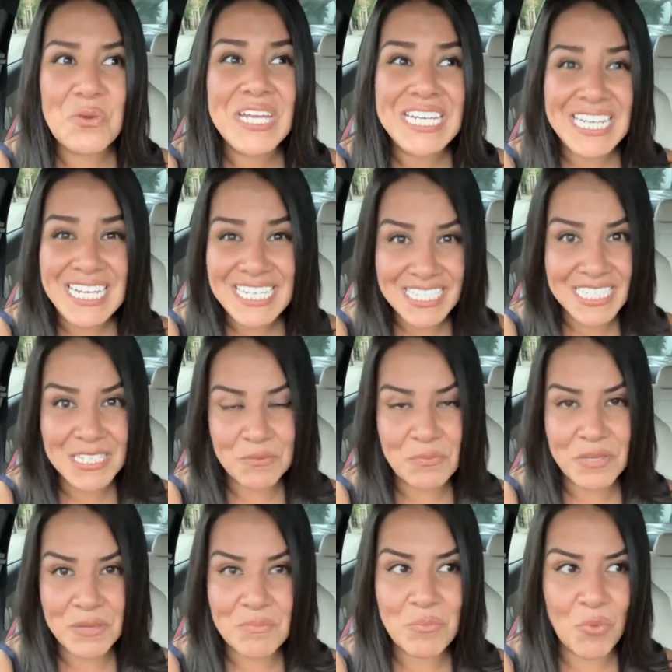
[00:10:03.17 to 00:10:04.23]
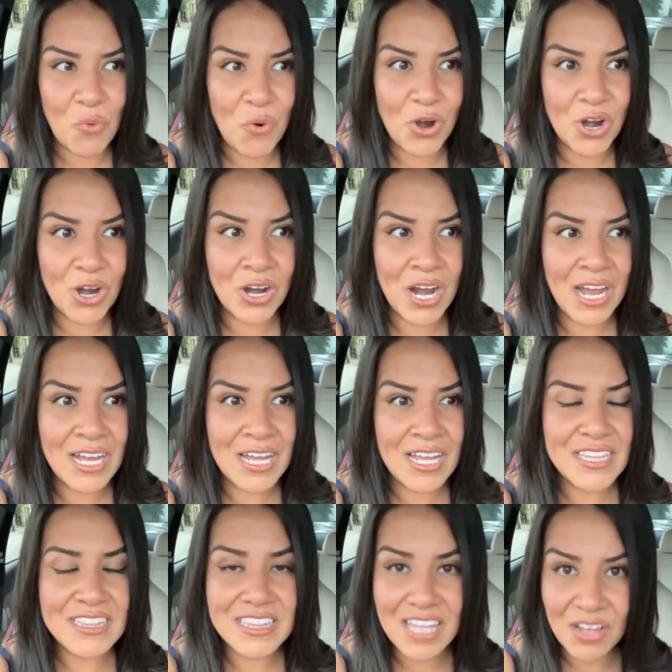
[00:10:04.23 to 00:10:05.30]
We need to be more
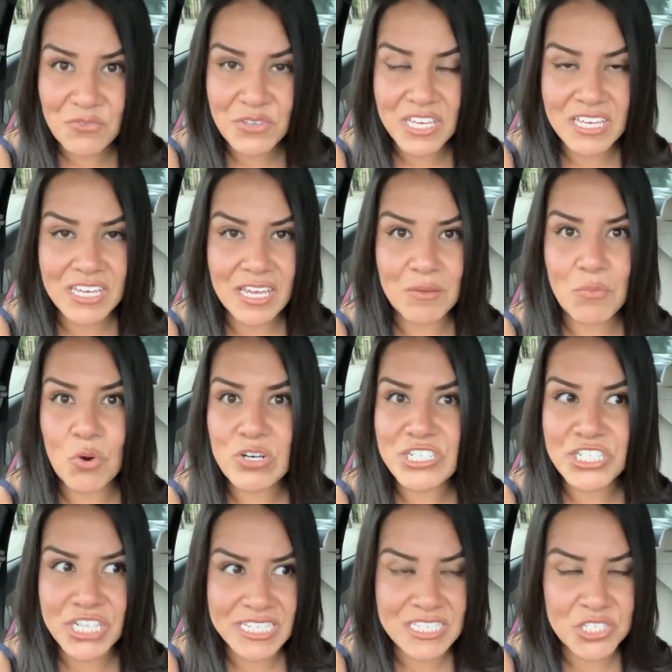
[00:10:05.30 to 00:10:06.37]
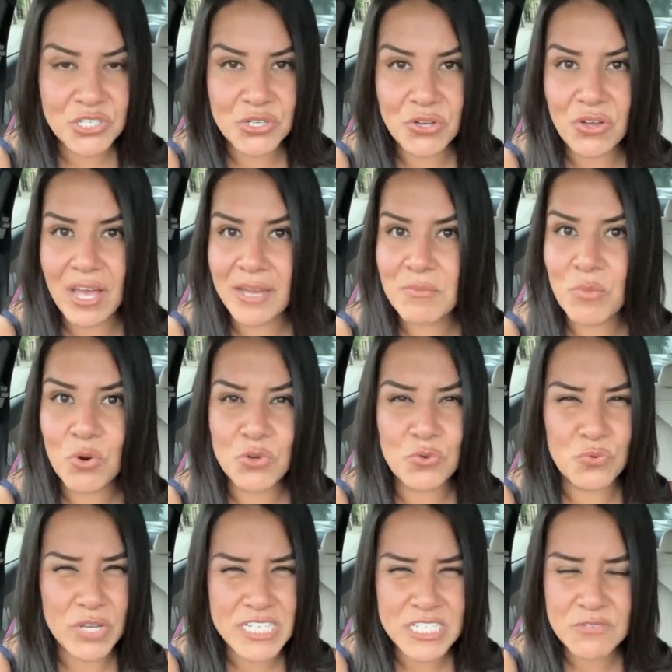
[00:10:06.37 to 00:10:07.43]
loving and more gentle and more
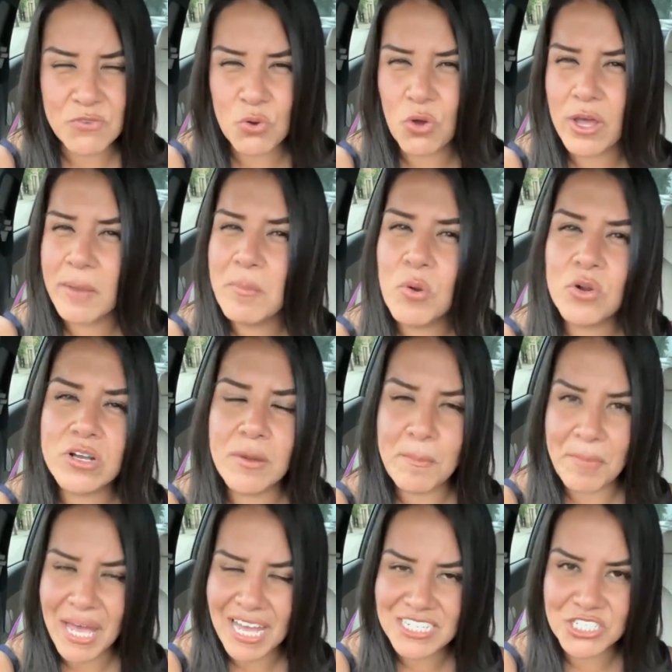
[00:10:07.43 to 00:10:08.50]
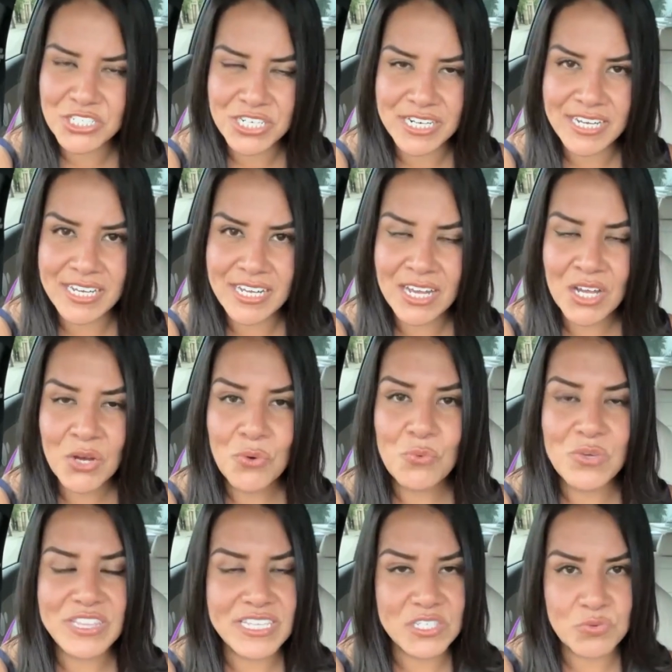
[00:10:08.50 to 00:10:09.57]
graceful and more compassionate
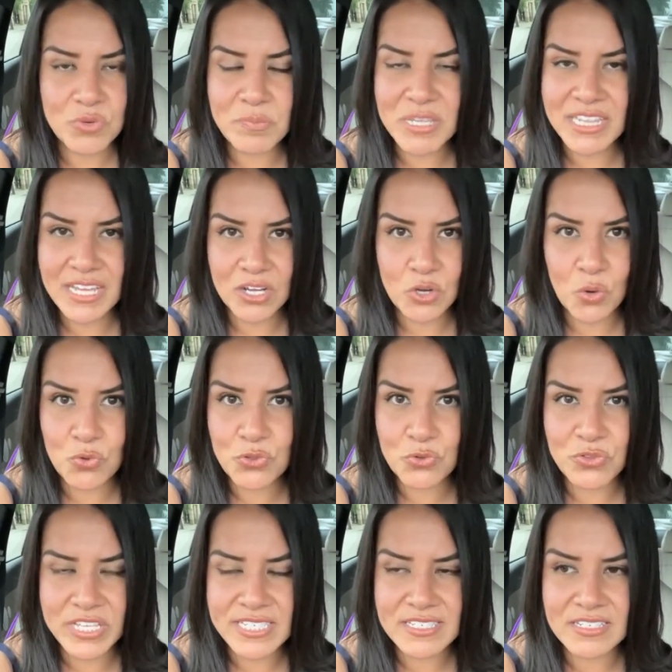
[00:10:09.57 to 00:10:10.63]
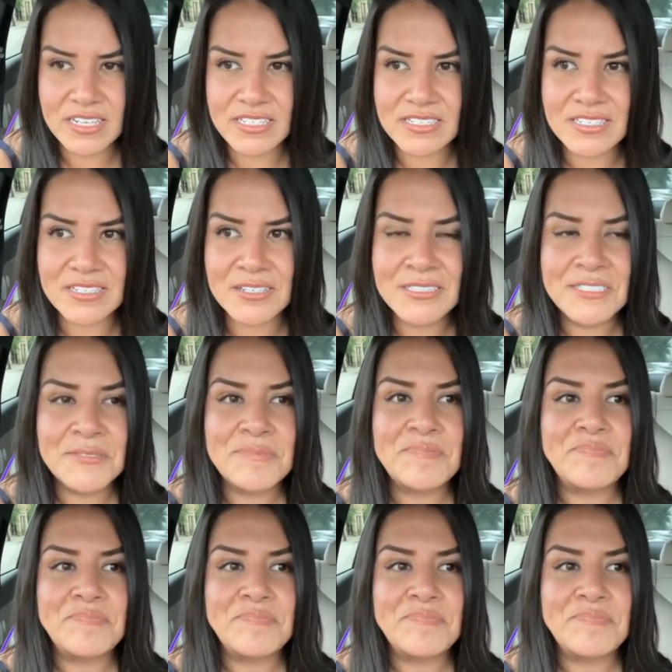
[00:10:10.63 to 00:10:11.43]
with these women that go through these things.